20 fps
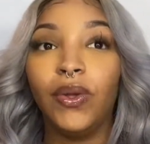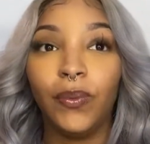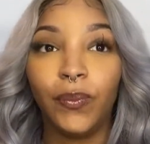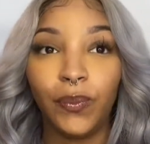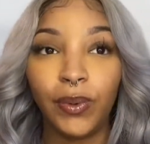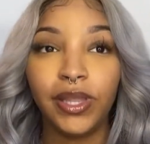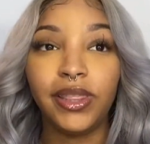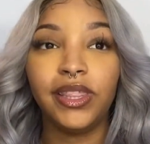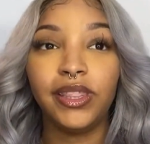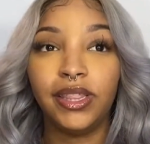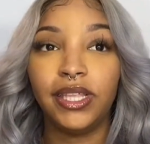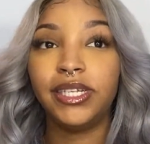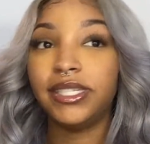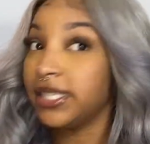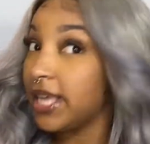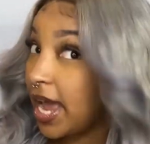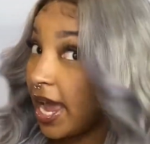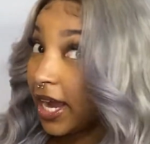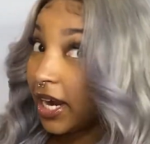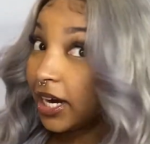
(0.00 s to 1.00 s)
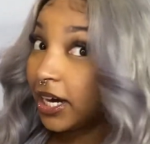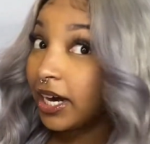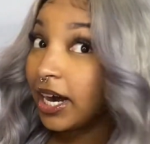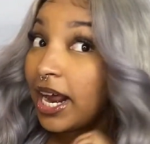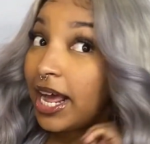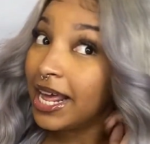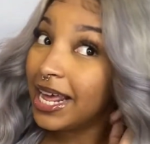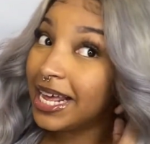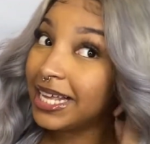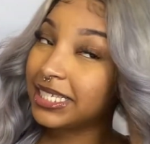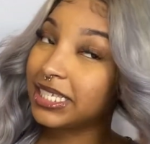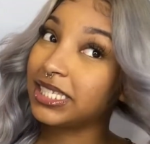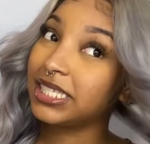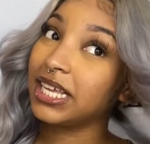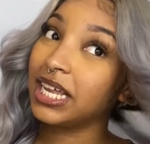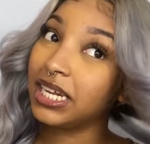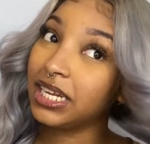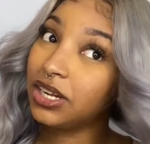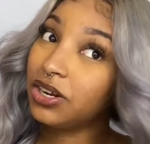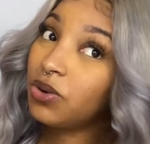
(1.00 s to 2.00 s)
with this hair is it's
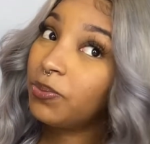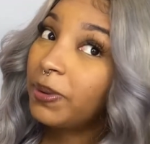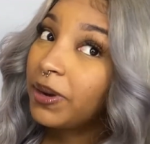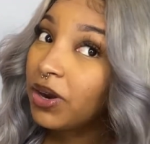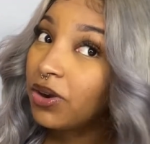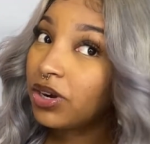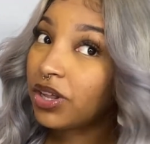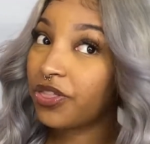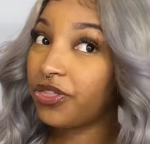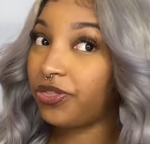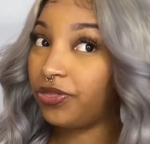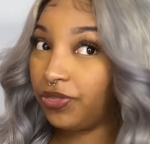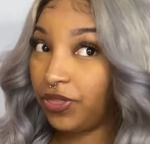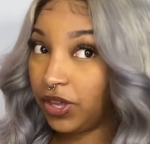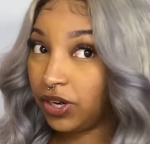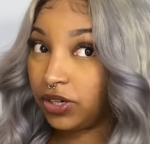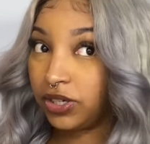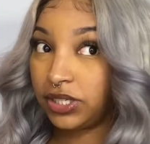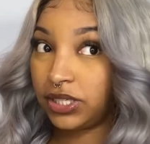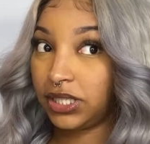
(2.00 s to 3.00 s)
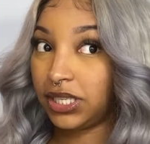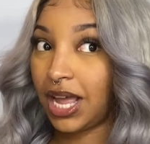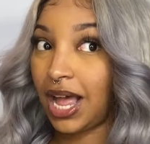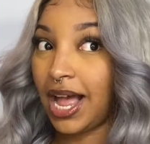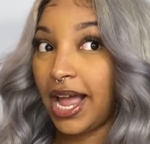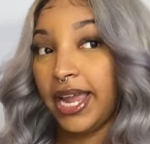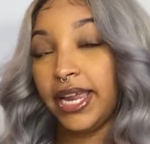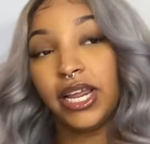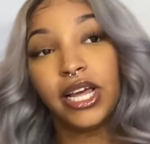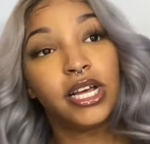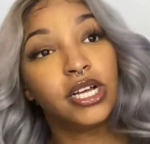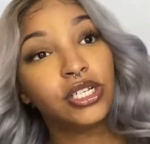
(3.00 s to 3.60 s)
a little bit on a thinner side